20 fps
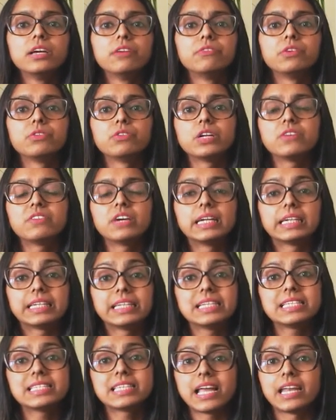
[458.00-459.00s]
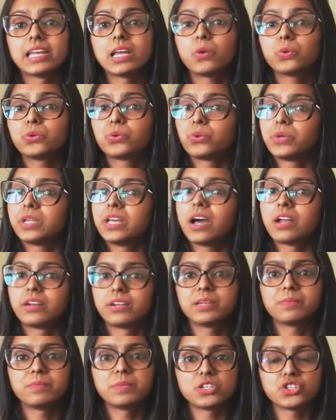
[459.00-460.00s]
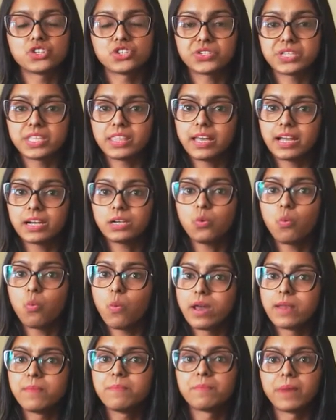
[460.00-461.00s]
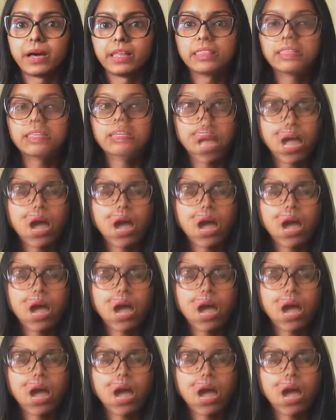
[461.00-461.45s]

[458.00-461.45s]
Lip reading: we would have at least sent out 300 pitches in that 1 month.